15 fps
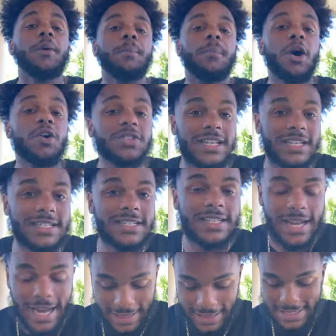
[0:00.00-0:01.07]

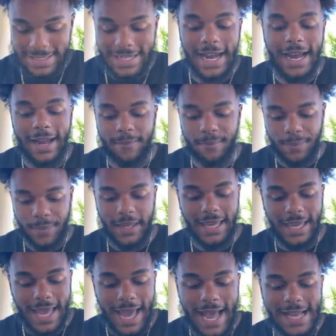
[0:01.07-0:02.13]
Moses, at this time,
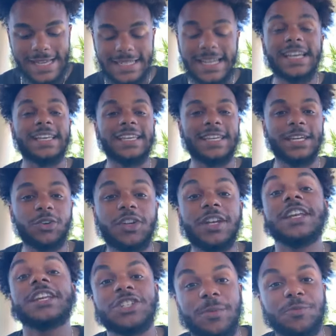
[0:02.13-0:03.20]
he has killed
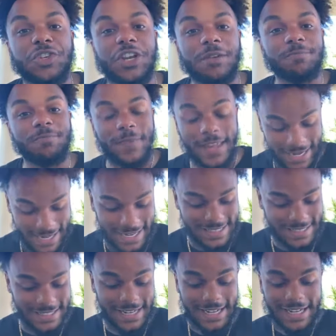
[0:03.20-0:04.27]
an Egyptian, and
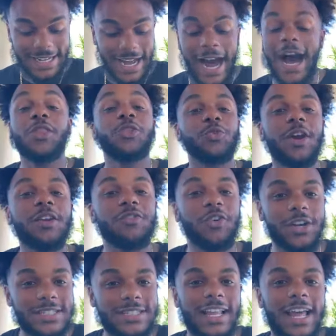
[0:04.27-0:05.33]
he's on the run
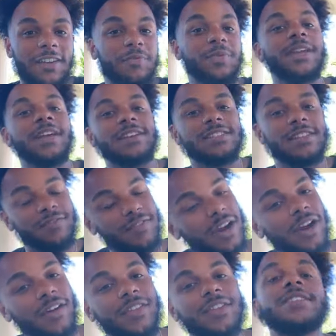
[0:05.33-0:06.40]
for his life because the
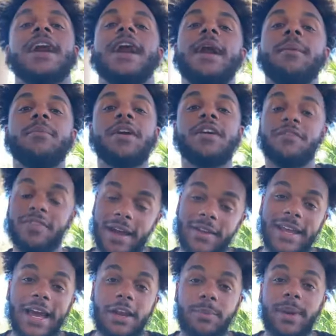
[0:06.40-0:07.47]
Pharaoh at the time
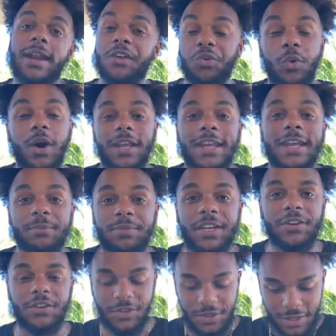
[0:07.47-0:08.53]
found out about it and wanted him
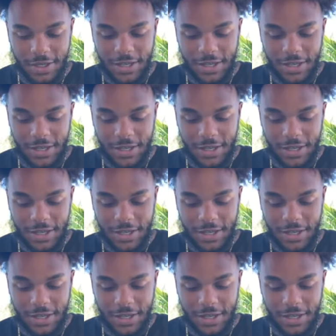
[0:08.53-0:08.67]
killed.